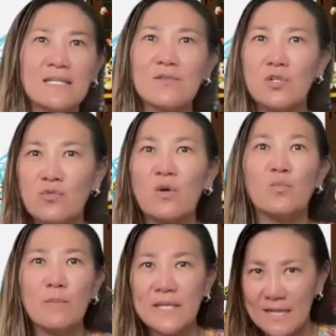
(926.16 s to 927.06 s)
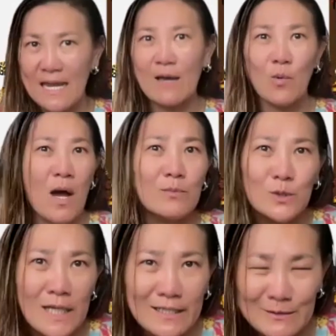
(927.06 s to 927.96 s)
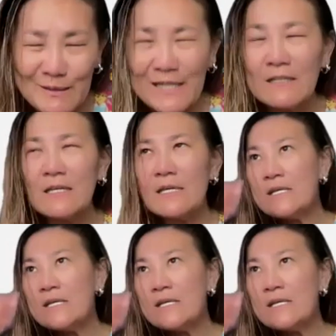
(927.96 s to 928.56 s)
I was a grown woman that I had Hua Mulan, right?